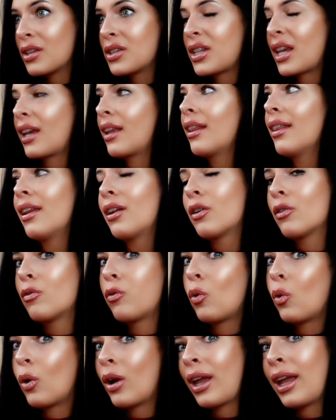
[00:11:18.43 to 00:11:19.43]
It's like a little
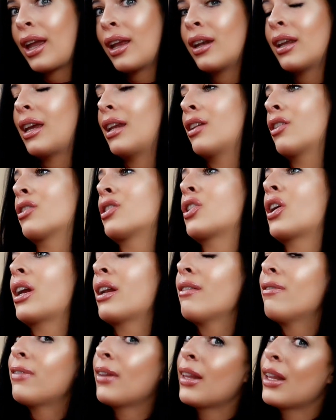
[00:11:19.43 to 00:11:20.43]
void and you're
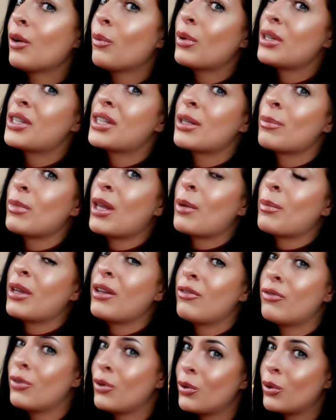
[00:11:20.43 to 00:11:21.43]
trying to fill it with some
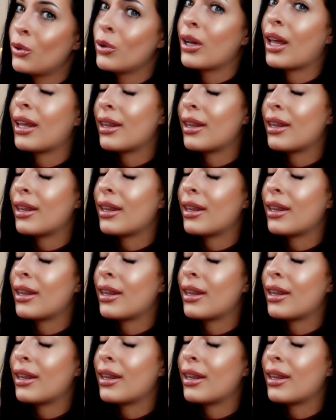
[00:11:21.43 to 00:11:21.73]
yummy food,